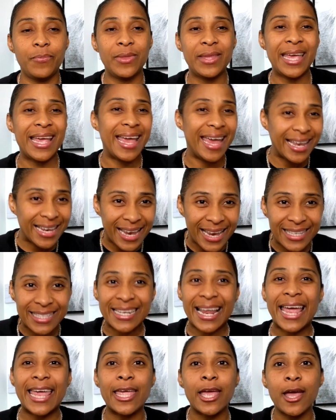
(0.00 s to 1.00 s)
It, it, it's
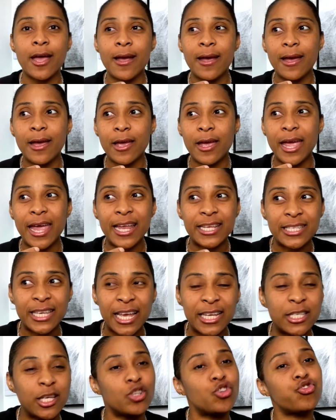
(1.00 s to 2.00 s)
like, it's,
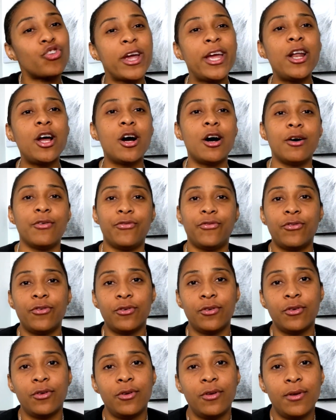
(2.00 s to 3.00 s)
it's a trade off.
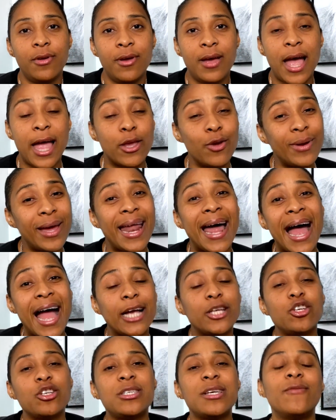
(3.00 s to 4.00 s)
And you got to
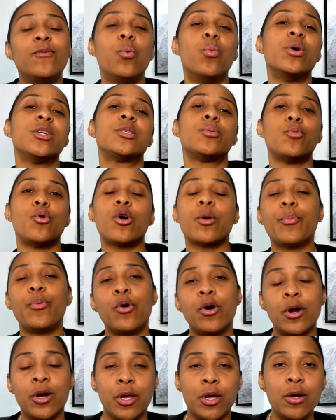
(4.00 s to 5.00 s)
ask yourself what's more
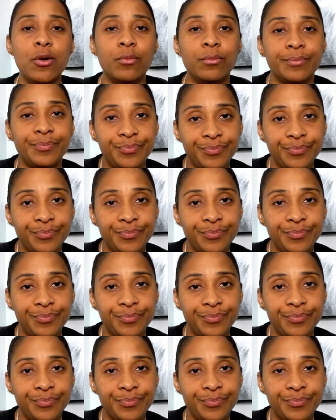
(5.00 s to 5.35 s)
important to you.